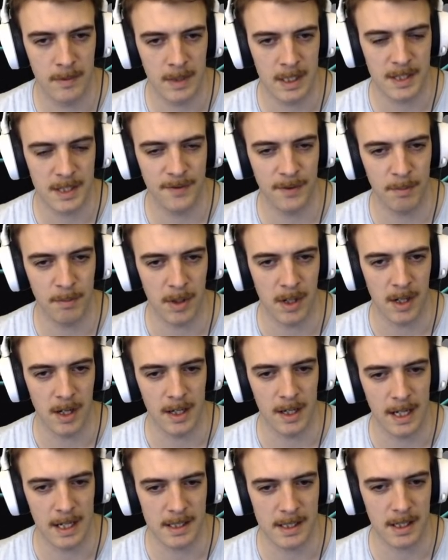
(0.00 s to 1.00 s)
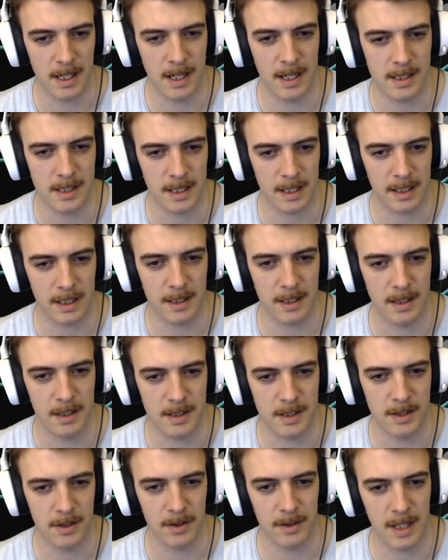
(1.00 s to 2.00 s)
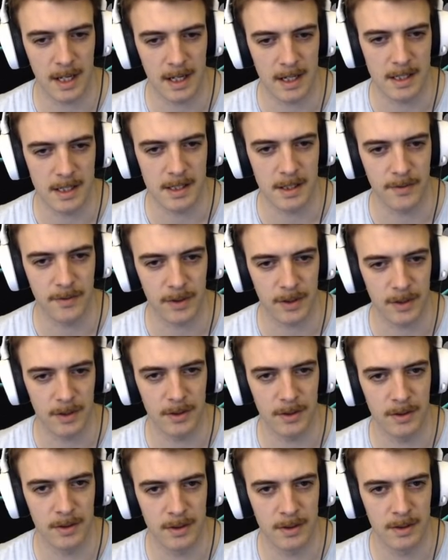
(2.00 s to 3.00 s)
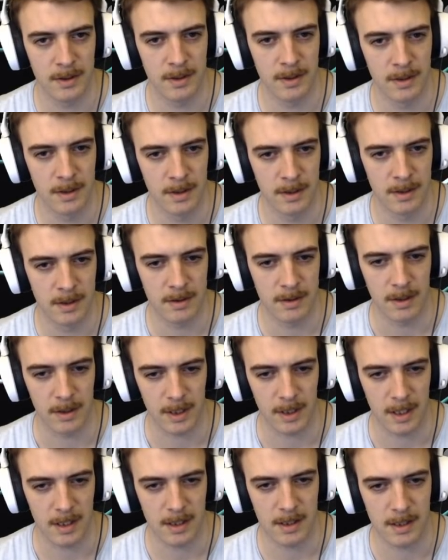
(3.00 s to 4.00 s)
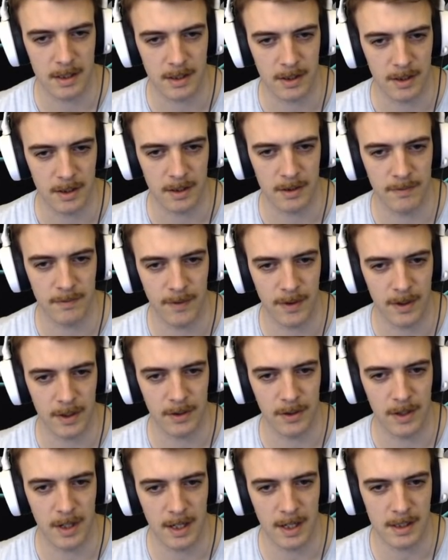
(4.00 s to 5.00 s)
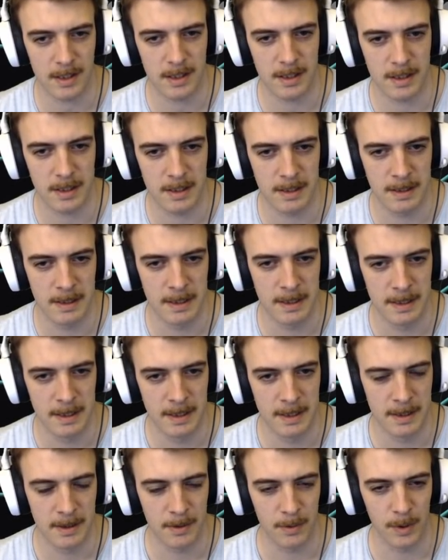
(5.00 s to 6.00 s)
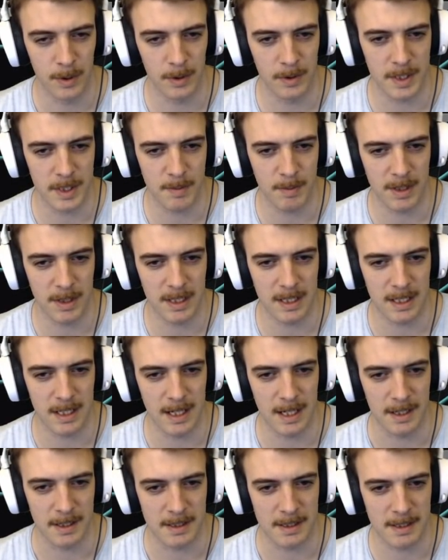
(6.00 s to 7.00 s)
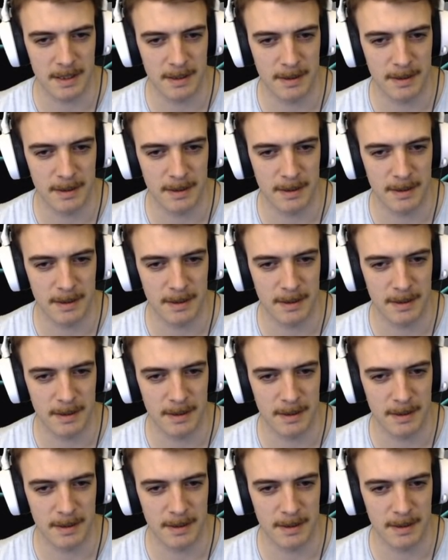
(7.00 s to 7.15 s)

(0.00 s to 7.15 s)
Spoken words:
It's for pot. Ace high is like, it's not that easy of a call. Yeah, it's got a very good hand. Will this be the end?